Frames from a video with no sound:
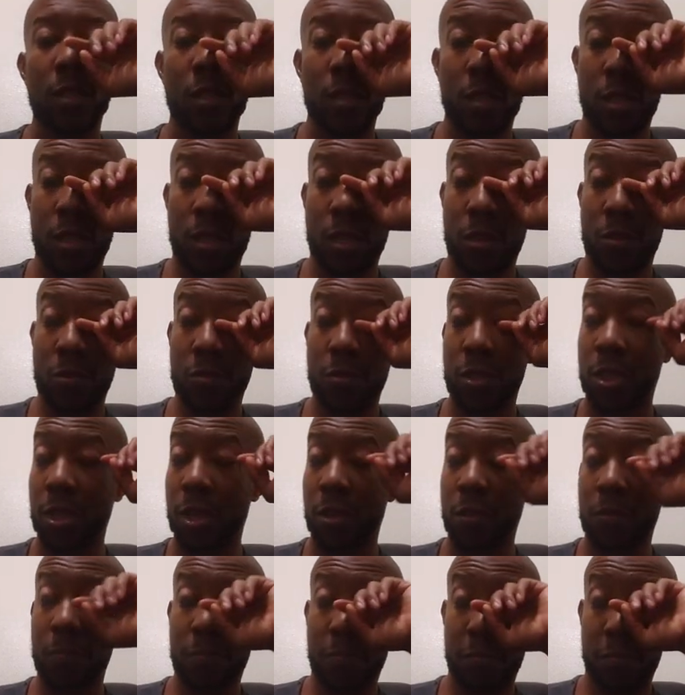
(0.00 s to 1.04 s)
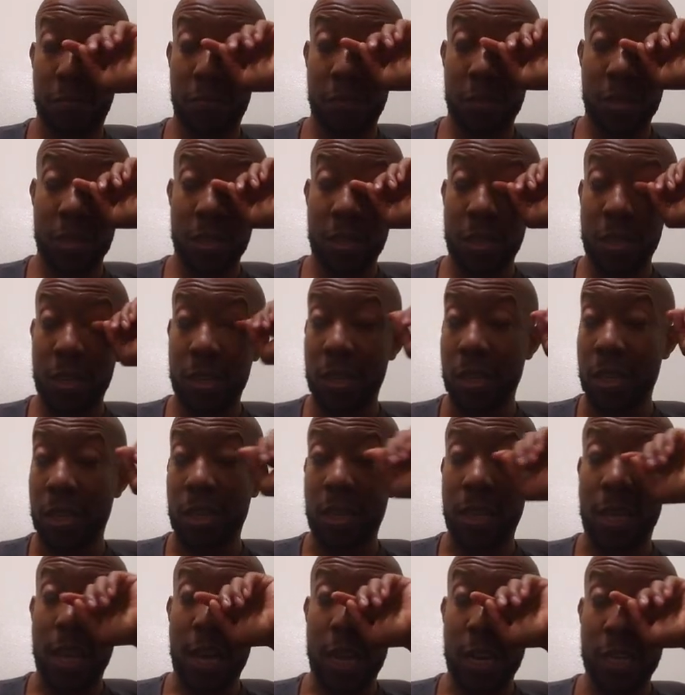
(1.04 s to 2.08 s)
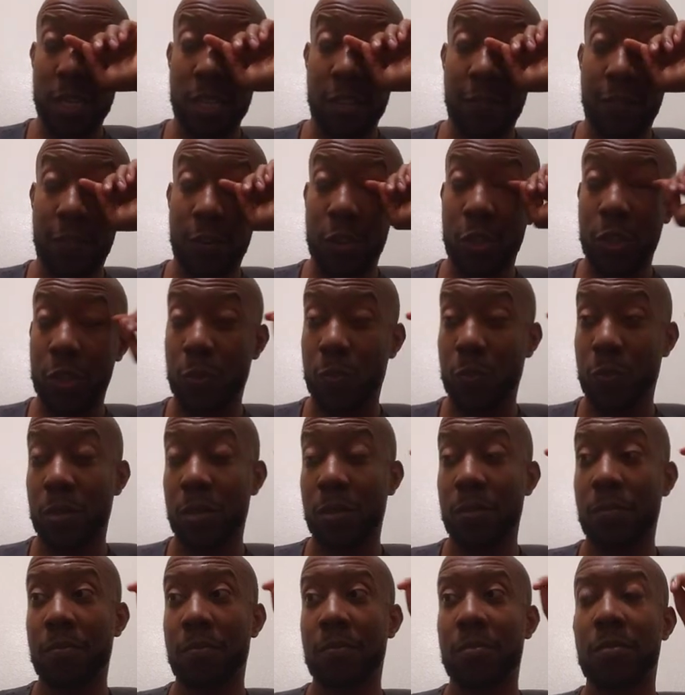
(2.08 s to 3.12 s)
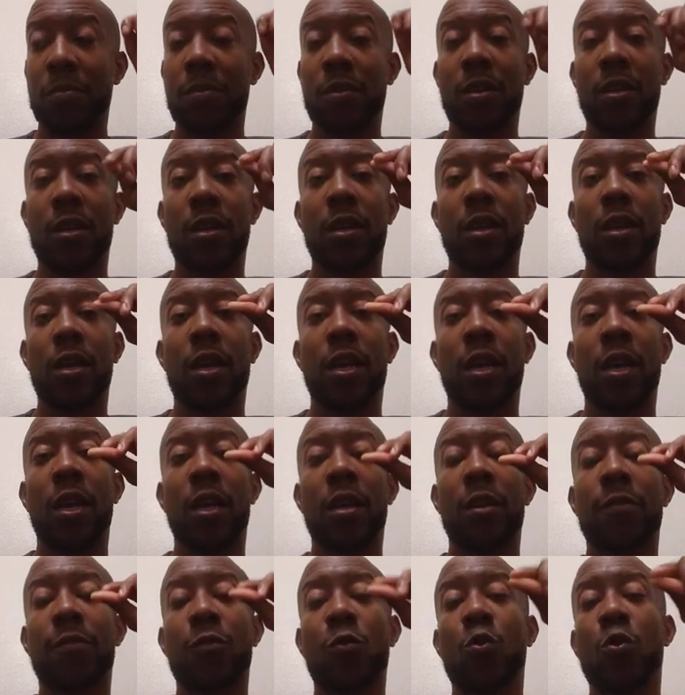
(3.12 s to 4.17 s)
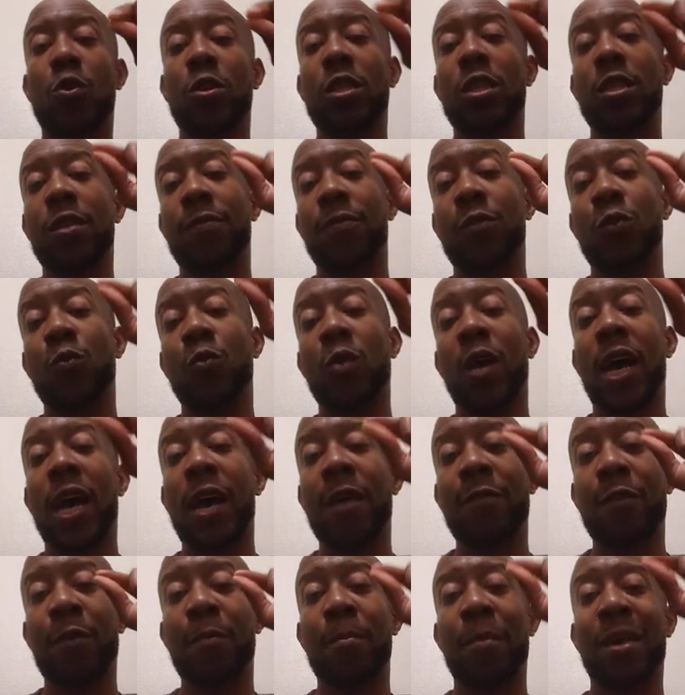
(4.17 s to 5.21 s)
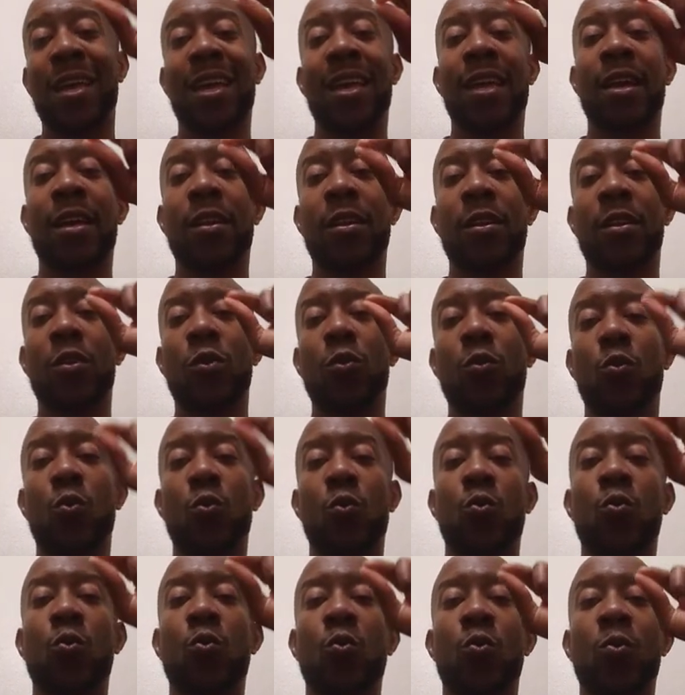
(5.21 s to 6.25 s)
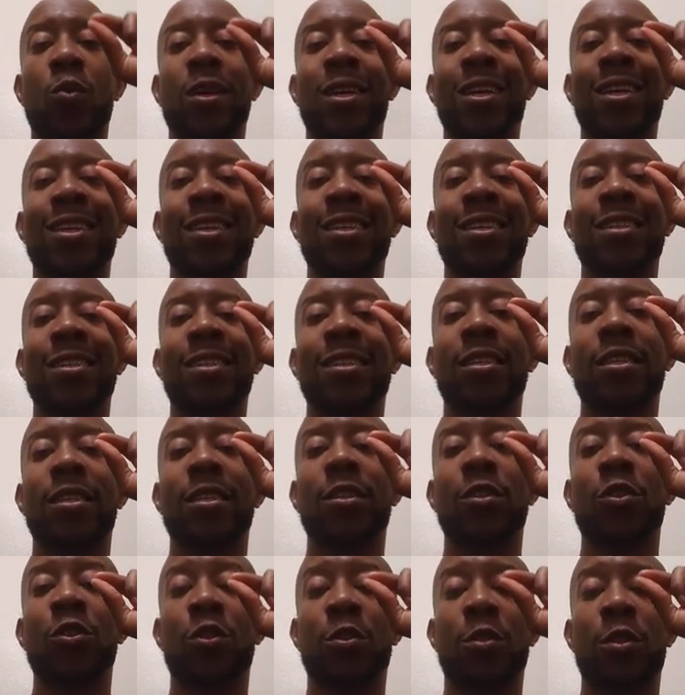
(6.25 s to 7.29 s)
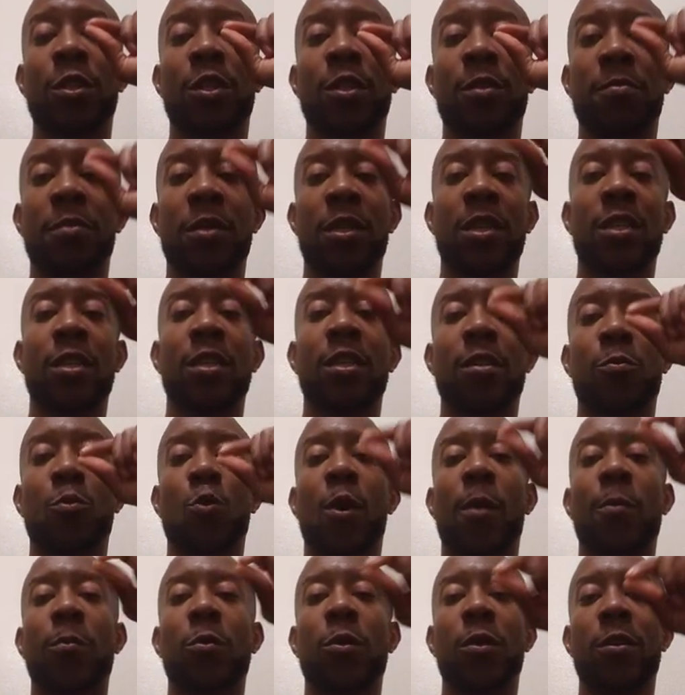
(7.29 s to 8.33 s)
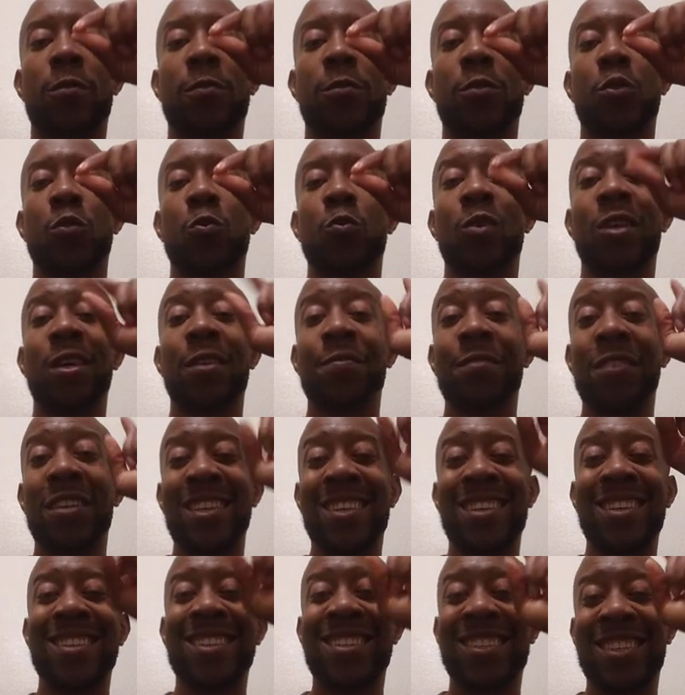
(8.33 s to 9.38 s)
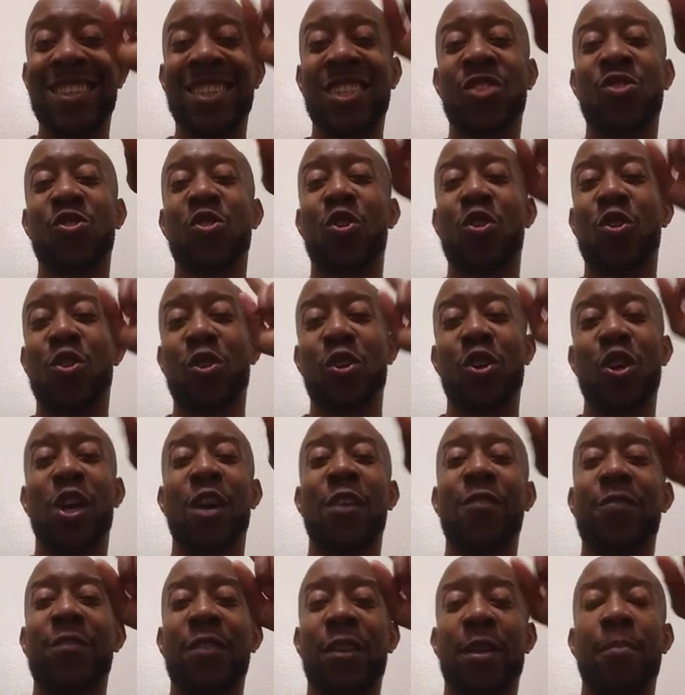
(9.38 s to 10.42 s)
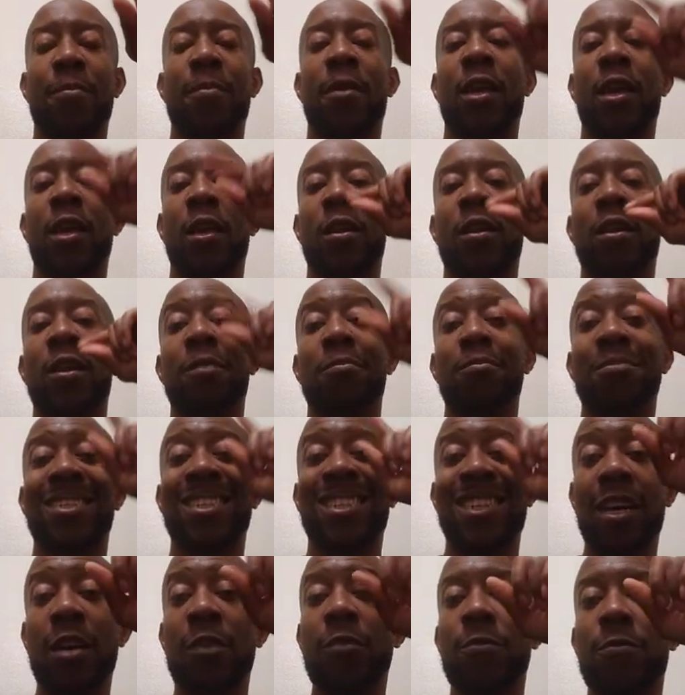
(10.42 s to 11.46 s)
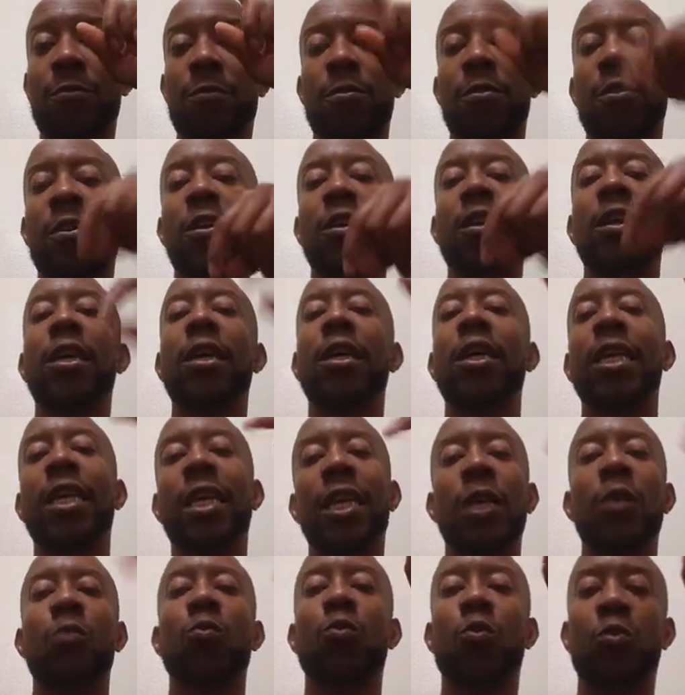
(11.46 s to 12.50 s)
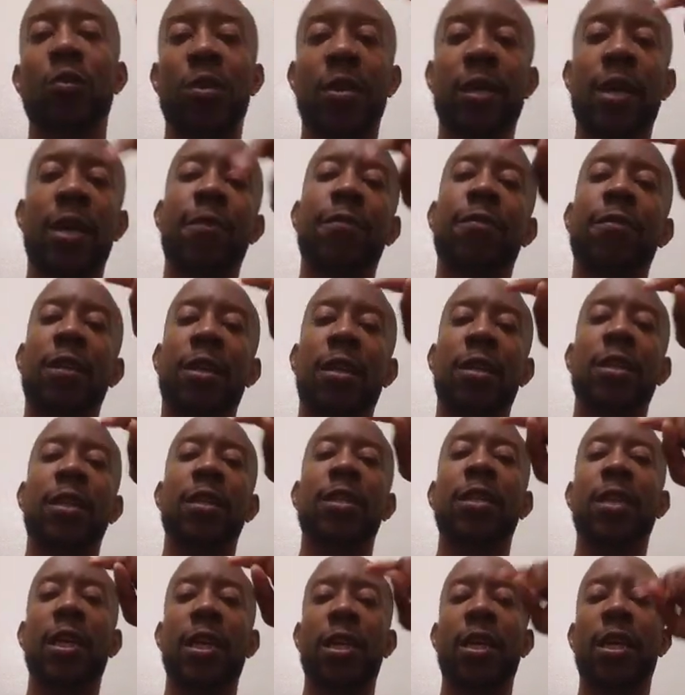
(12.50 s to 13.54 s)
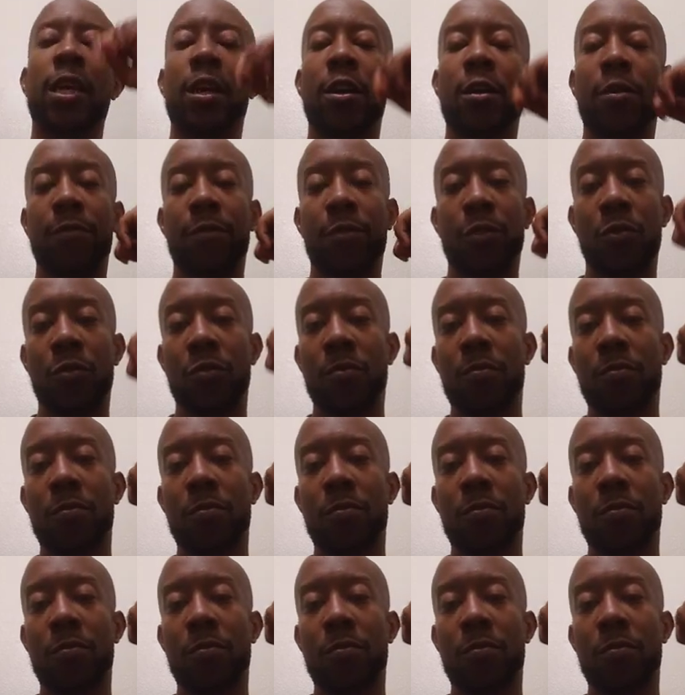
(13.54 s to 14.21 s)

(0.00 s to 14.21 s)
You know, so that is the first one. And of course, if you have a man who is you're submitting cooperative to, if he is a strong, confident man himself, he will definitely take care of you.